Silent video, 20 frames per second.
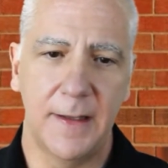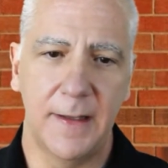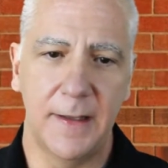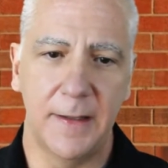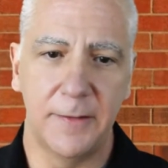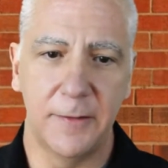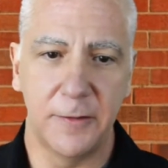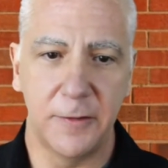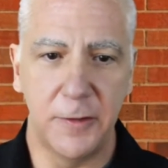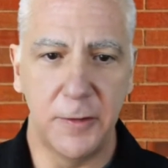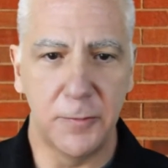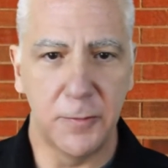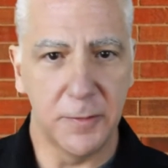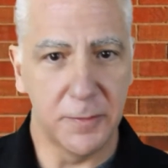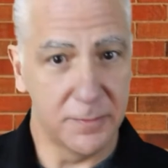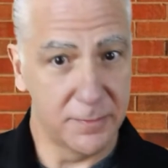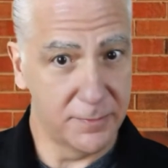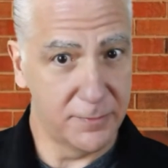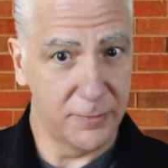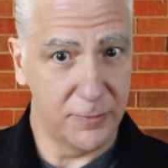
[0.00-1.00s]
You
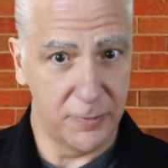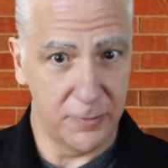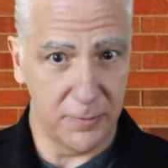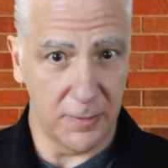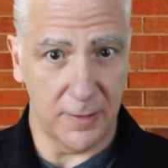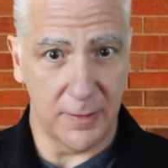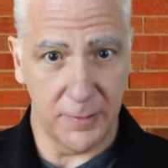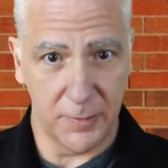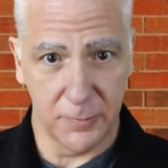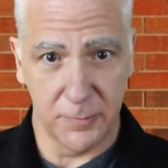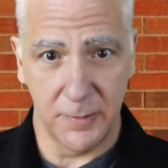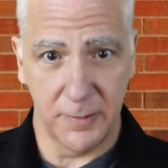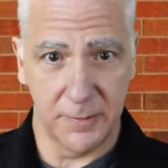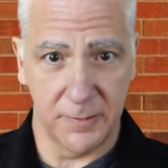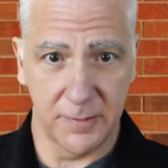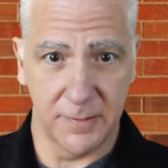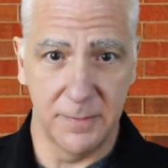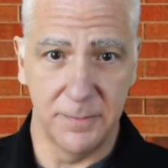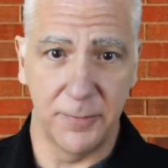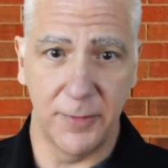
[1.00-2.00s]
would do all the work to
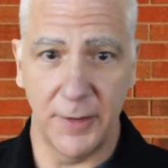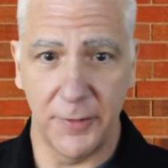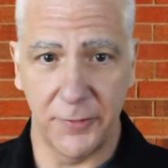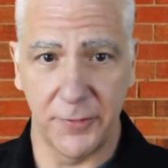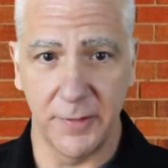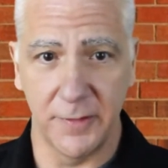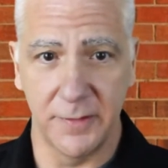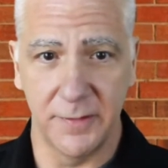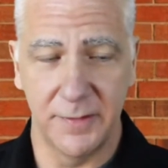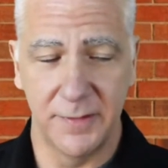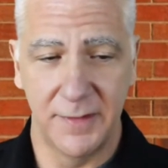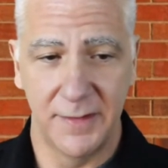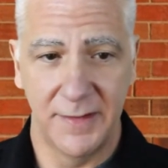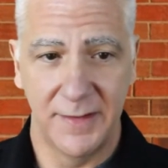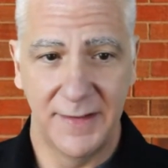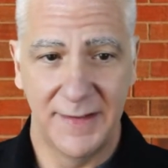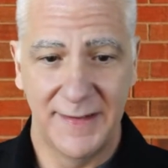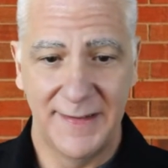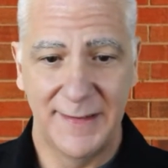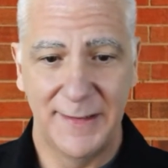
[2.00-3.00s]
compress it,
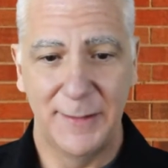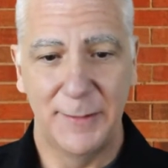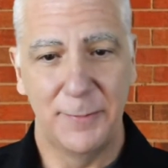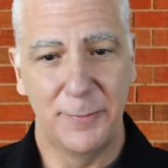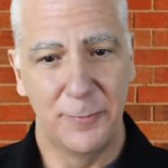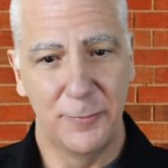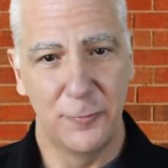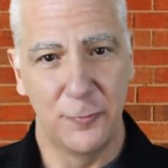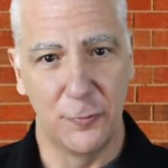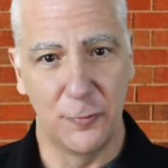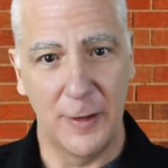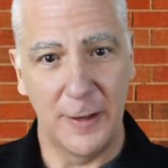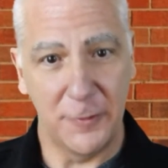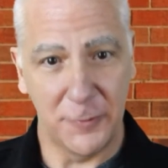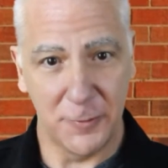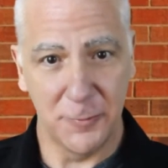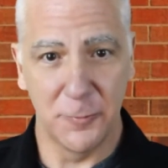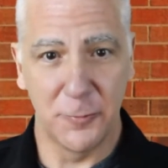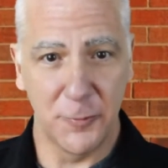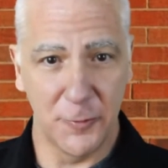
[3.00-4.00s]
write
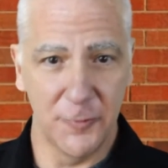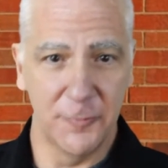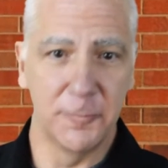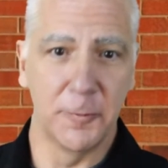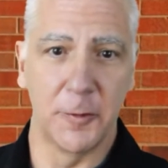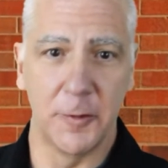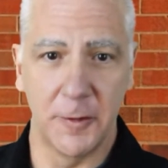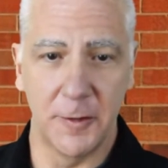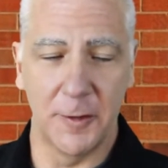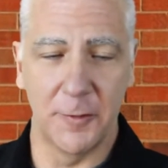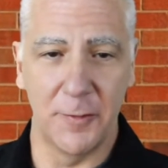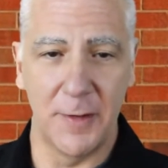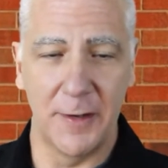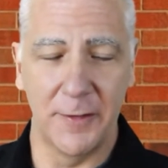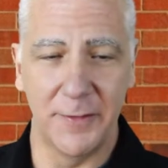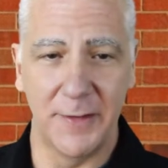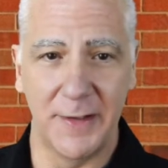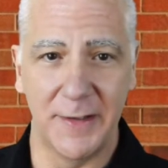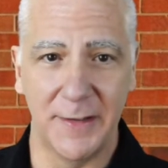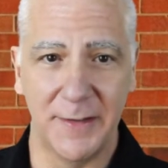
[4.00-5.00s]
some firmware
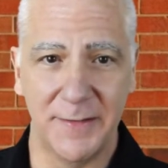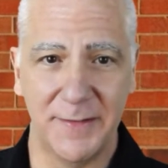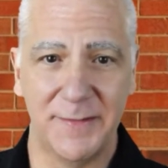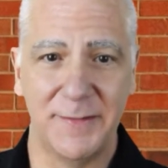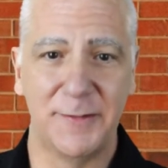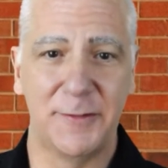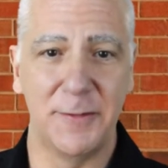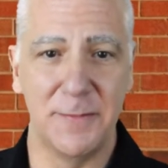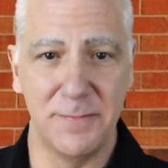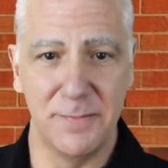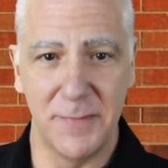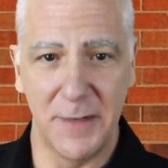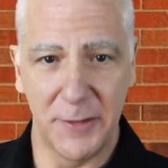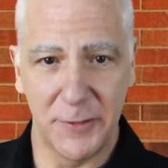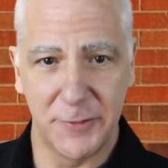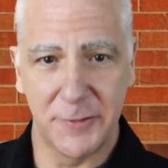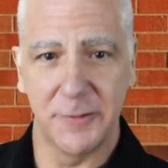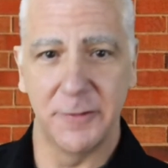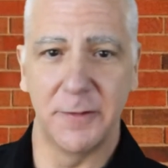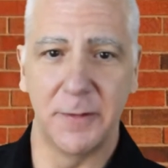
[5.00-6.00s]
around that to
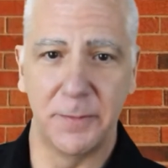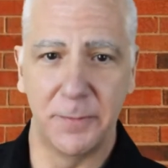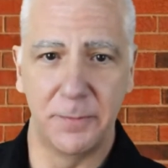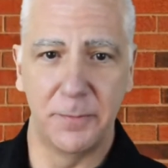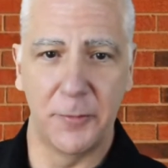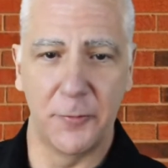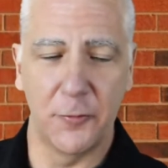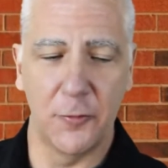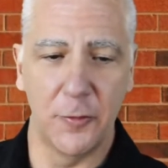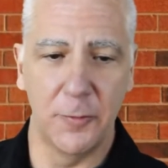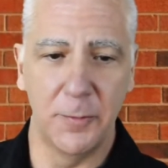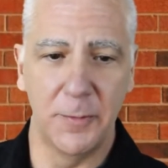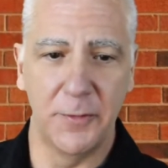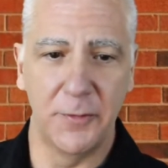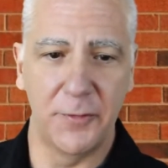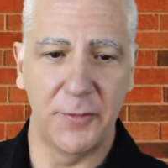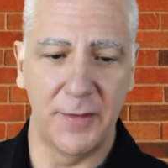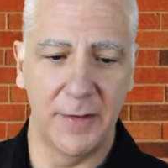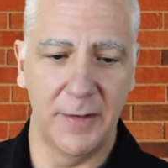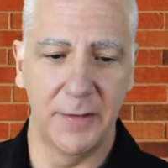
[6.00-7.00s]
measure the
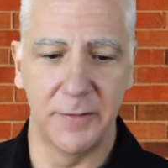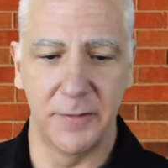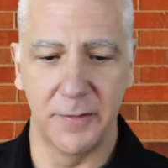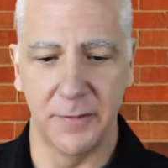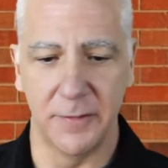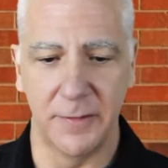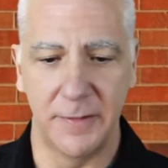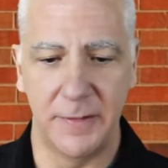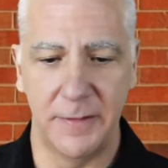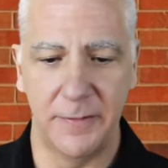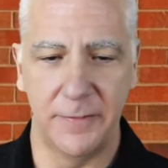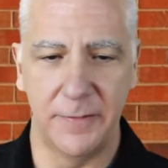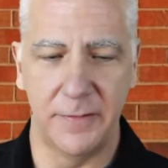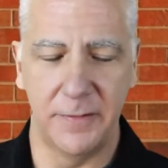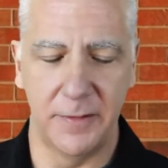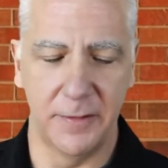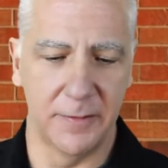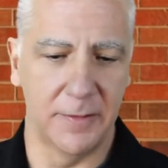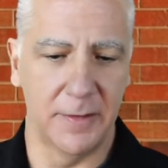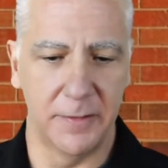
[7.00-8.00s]
performance on your
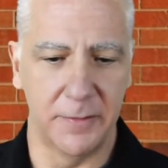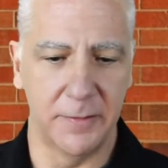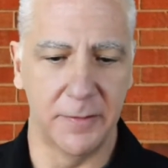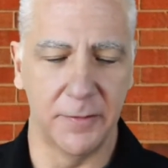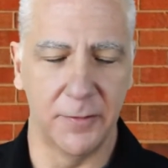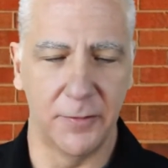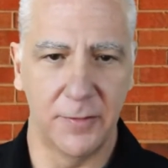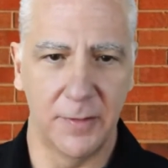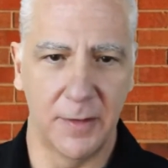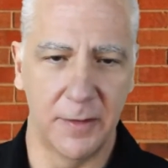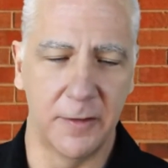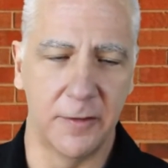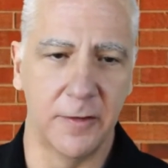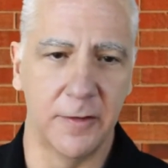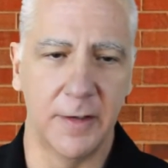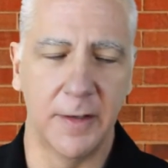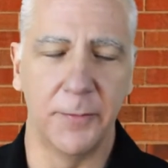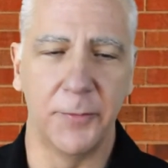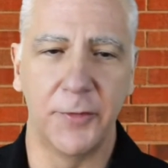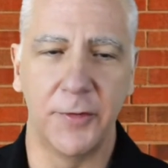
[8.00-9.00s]

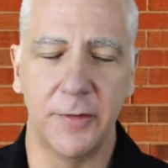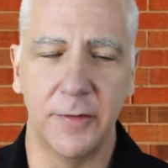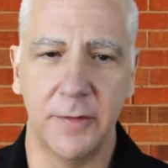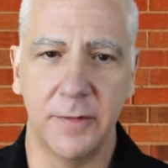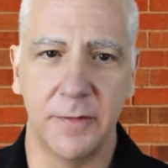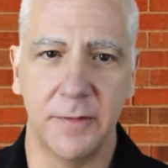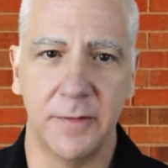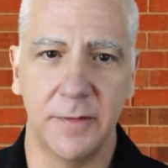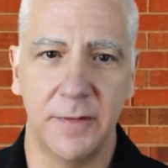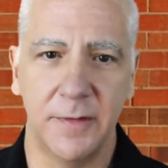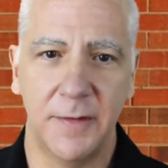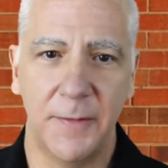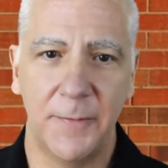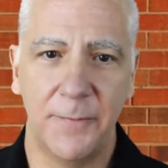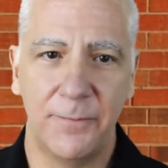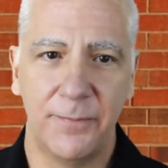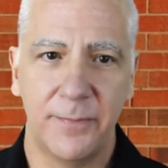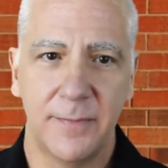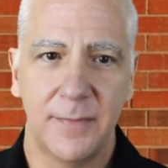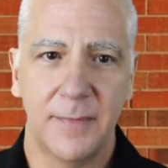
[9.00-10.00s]
MCU,
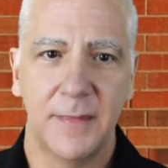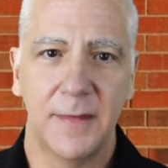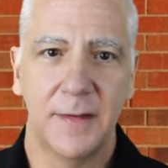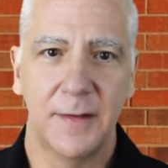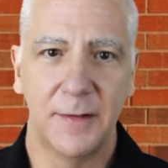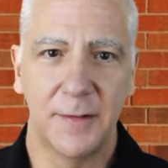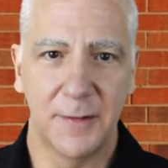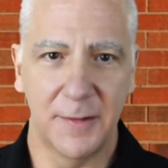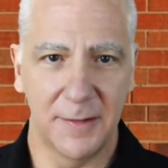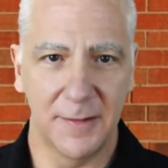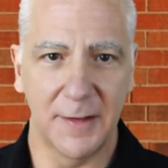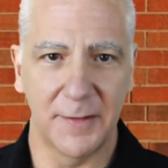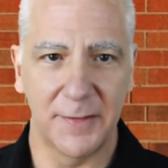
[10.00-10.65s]
collect